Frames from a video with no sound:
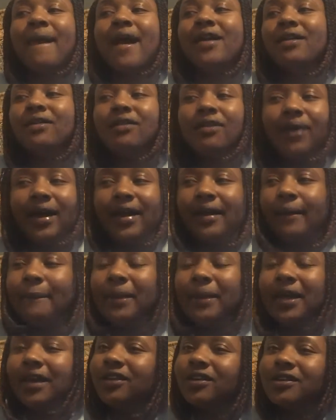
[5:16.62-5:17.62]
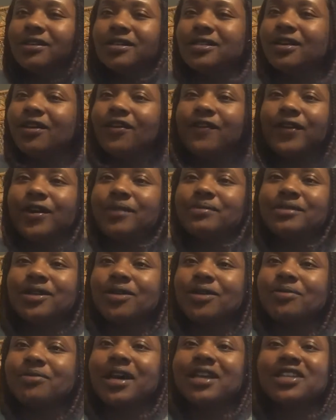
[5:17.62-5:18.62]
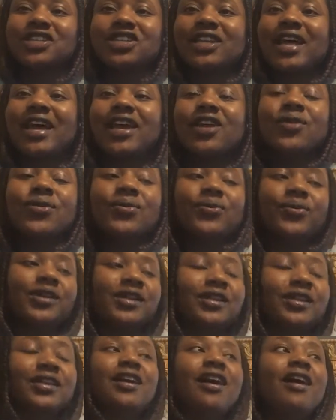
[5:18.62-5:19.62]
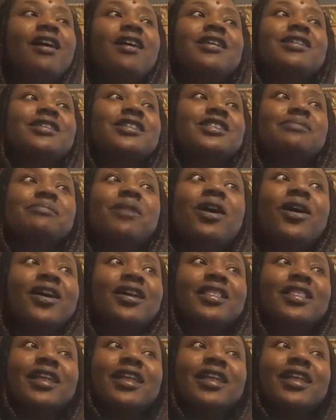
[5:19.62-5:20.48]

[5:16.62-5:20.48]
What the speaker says: I don't know why you beating yourself up so much. Like, you really are smart.